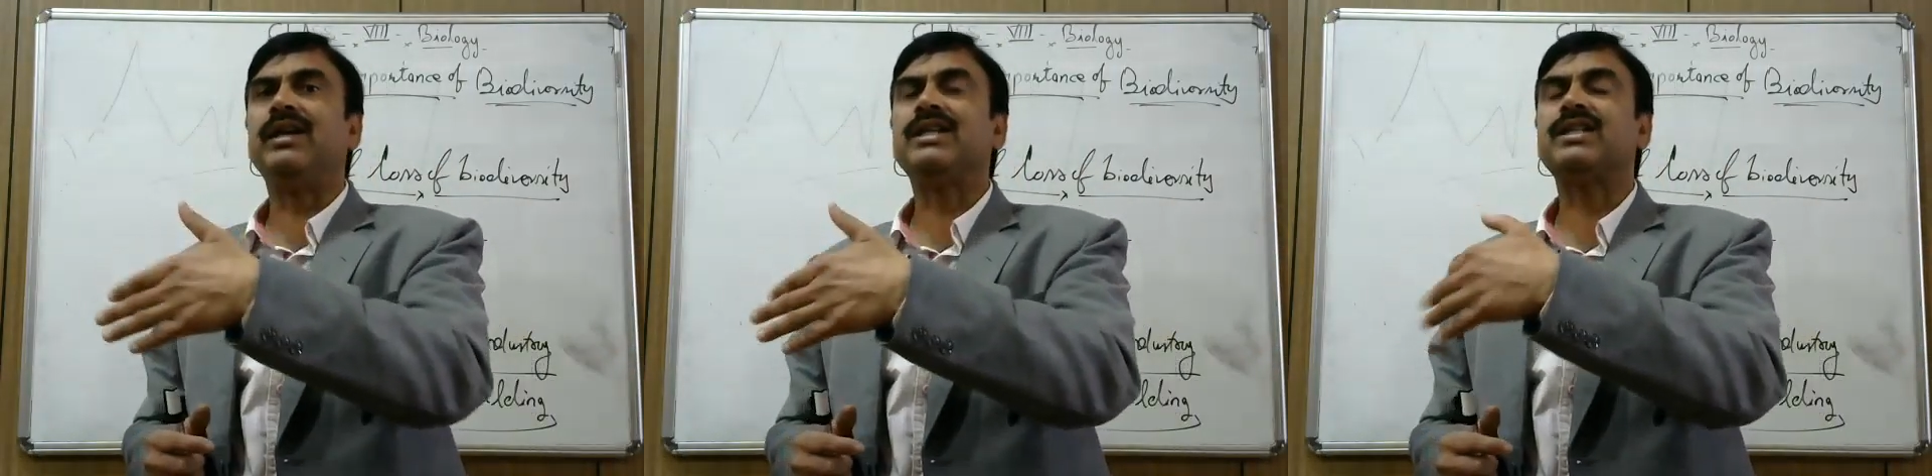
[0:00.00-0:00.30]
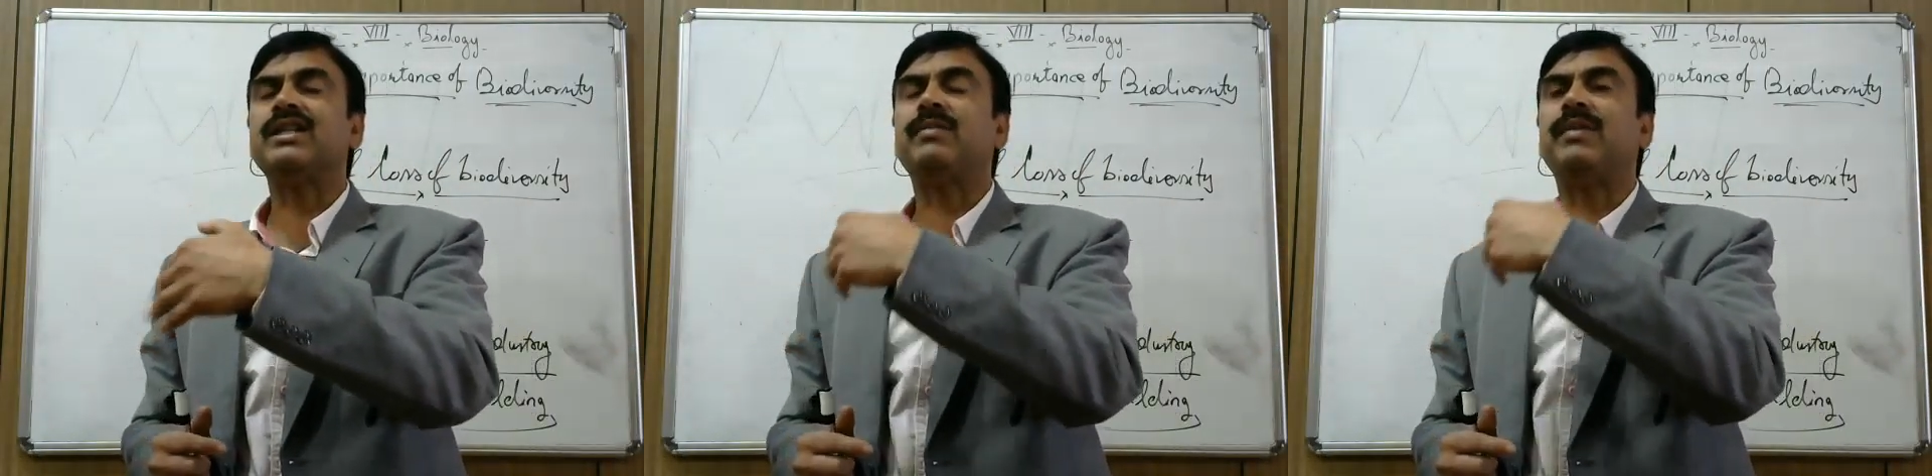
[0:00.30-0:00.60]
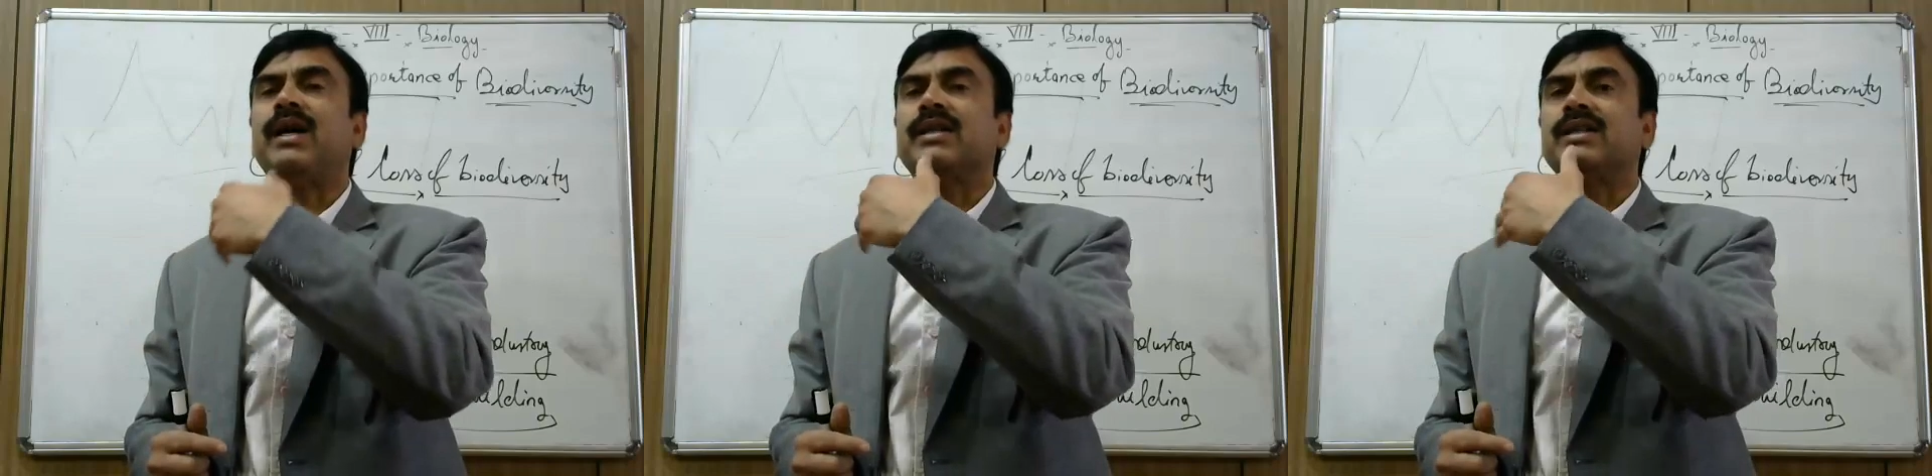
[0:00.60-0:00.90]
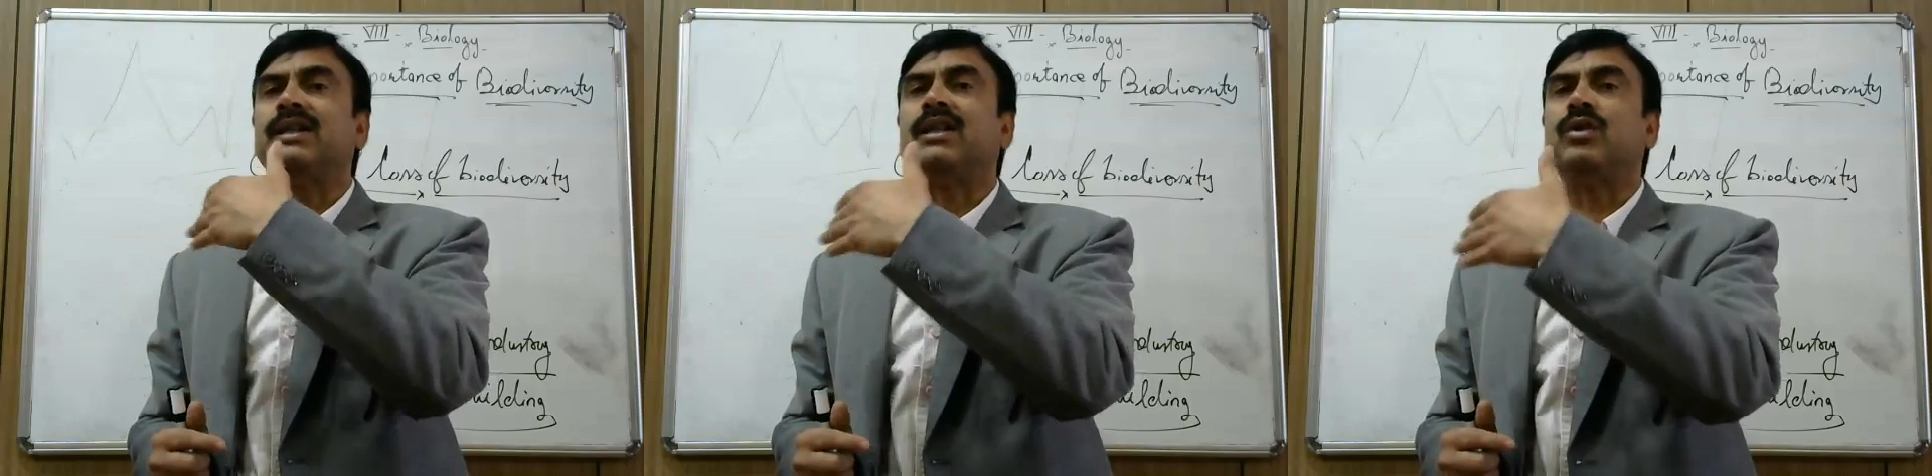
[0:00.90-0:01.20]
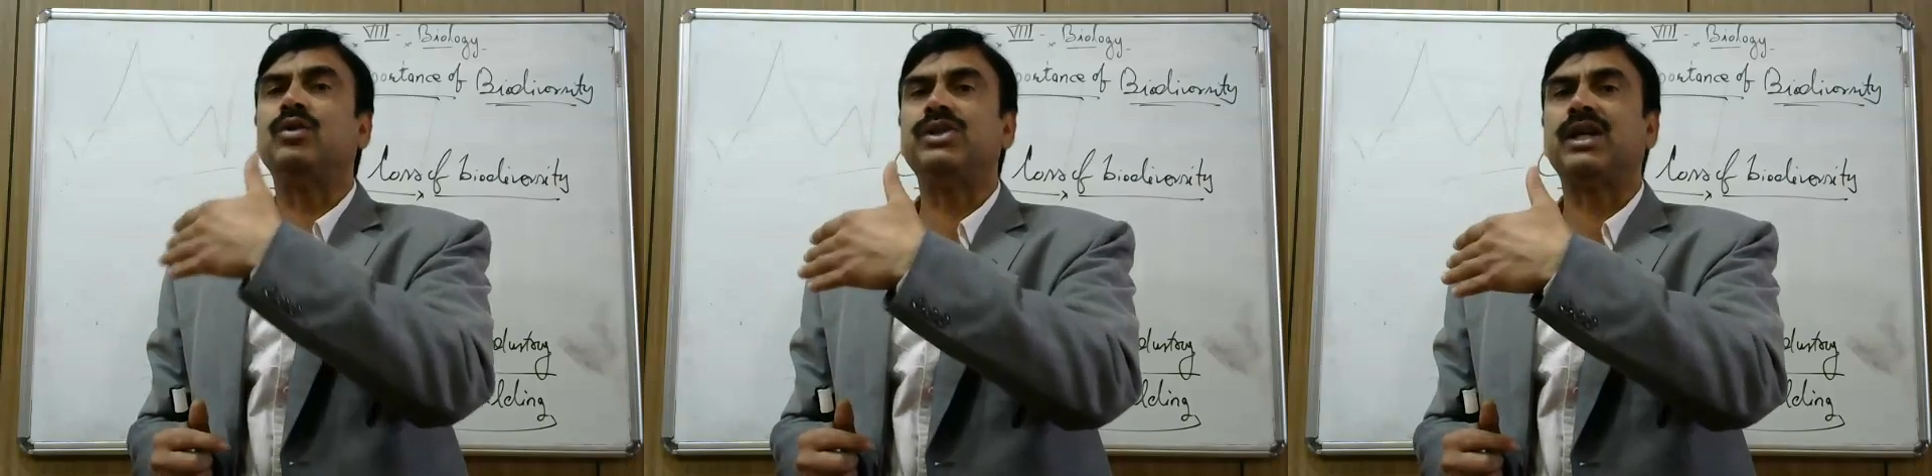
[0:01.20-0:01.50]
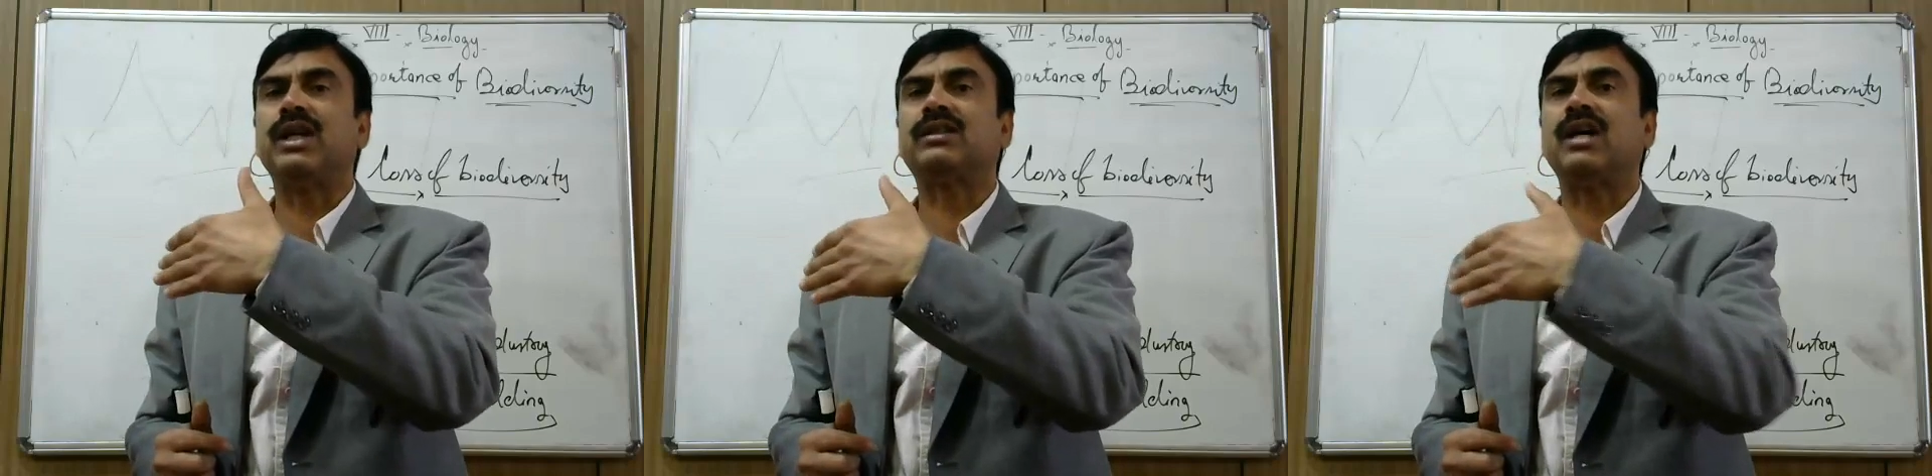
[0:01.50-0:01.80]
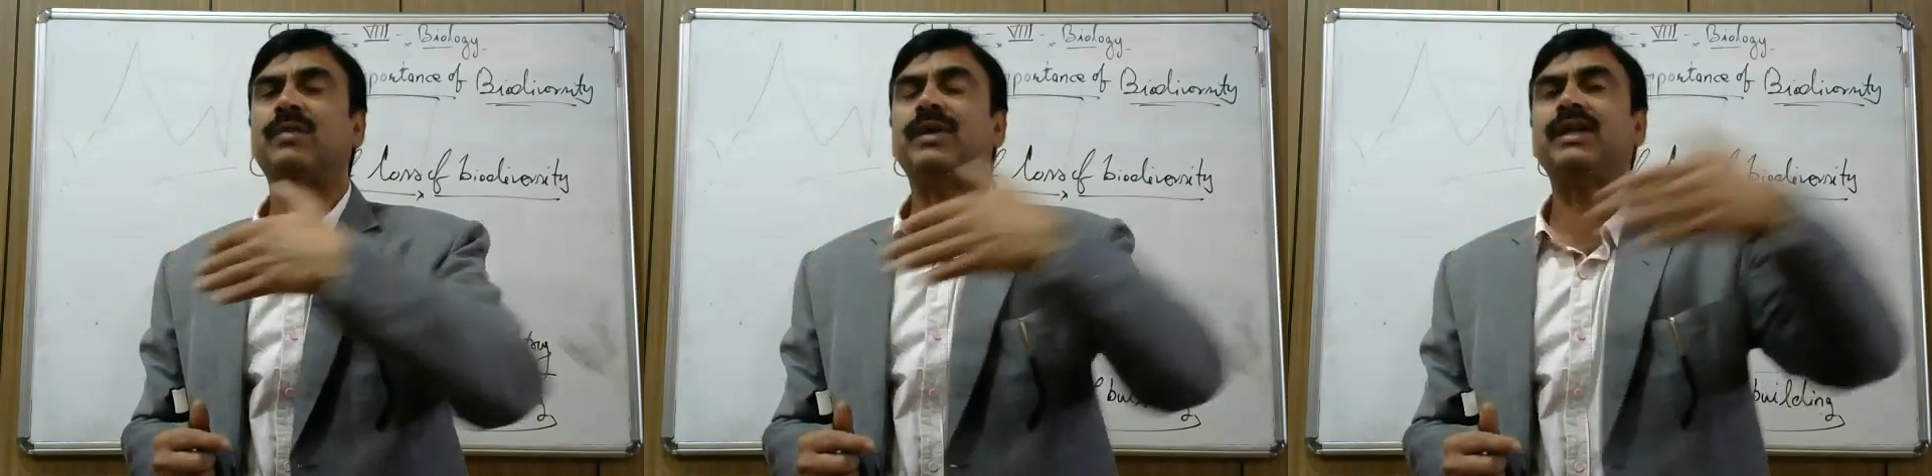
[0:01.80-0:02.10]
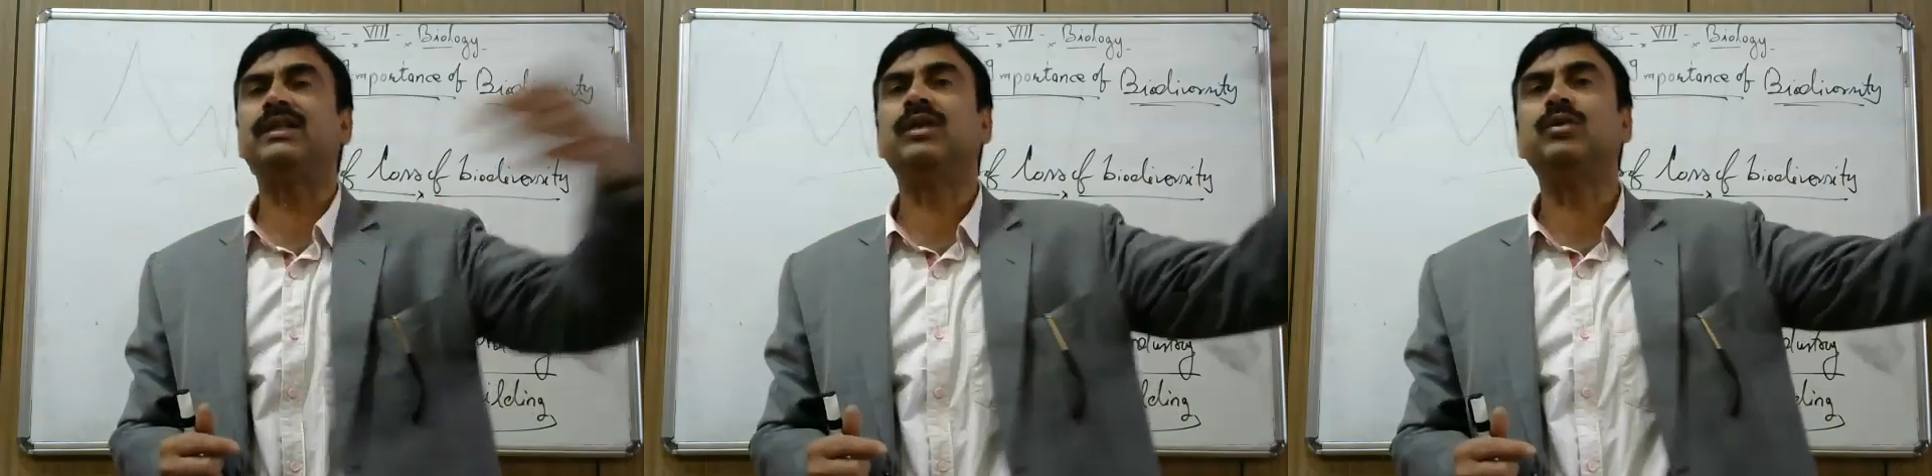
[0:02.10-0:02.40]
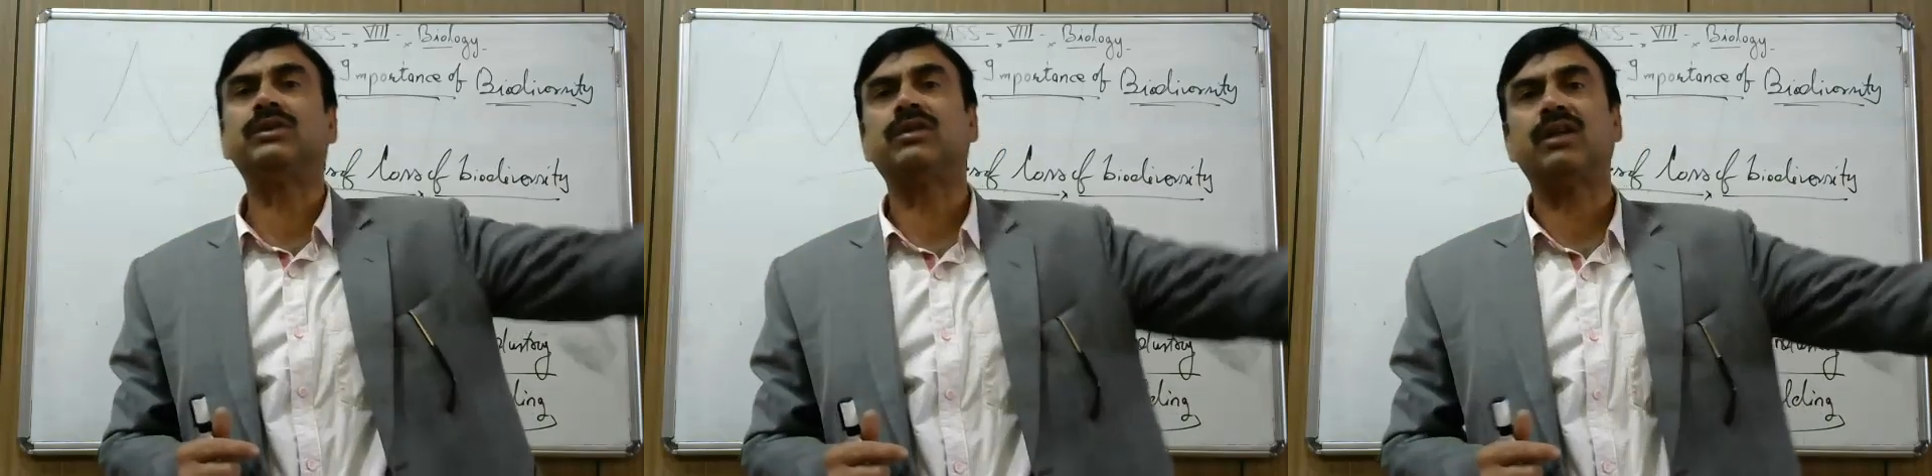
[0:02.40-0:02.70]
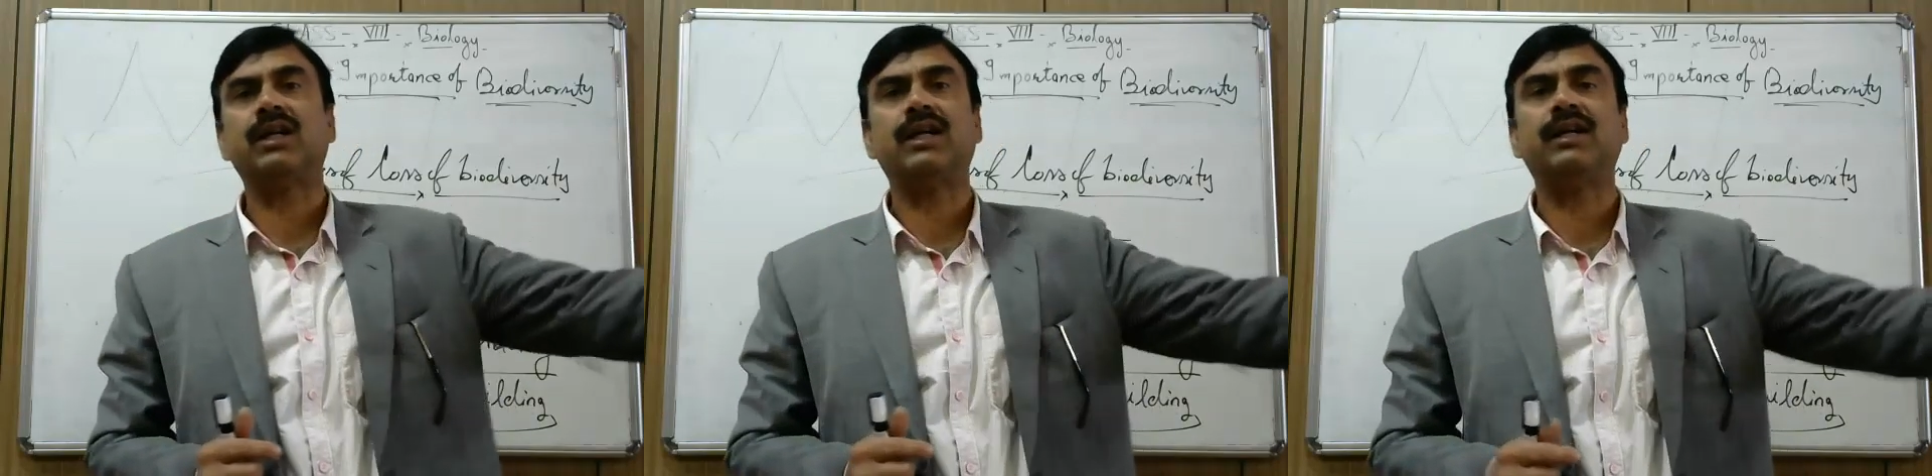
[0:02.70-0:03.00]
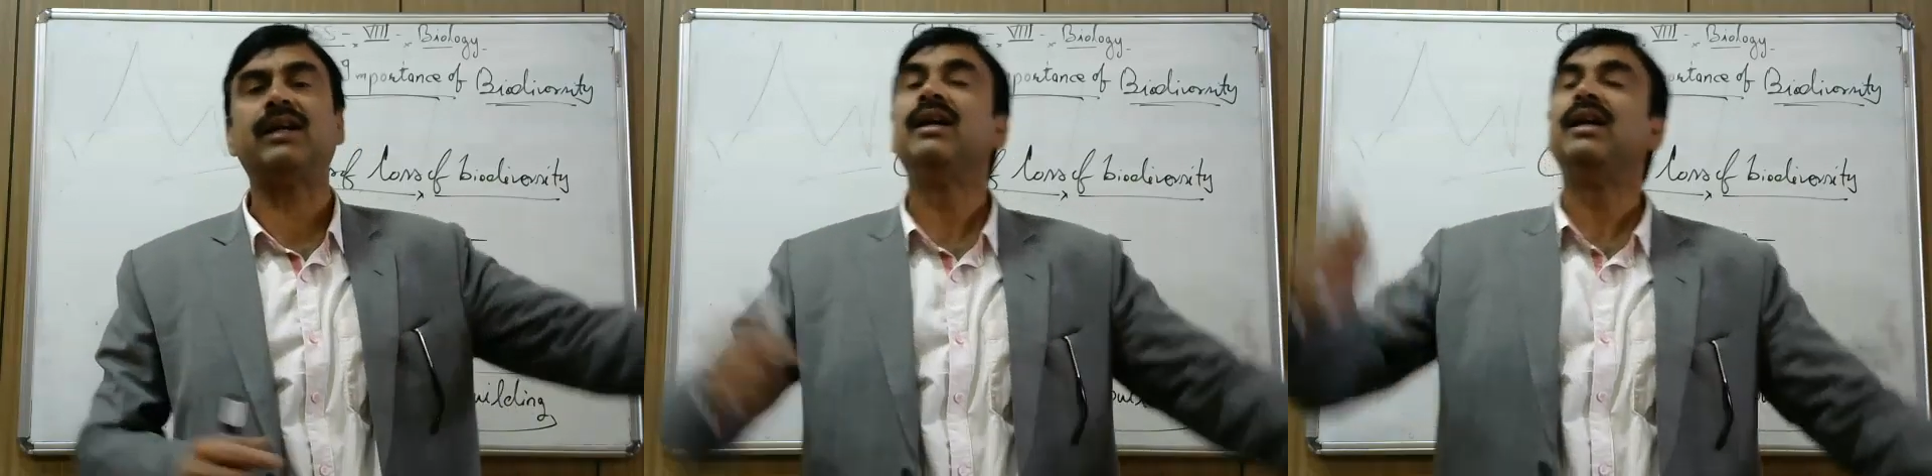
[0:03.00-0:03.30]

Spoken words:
National Parks in the Gujarat, Corbett in the Uttarakhand,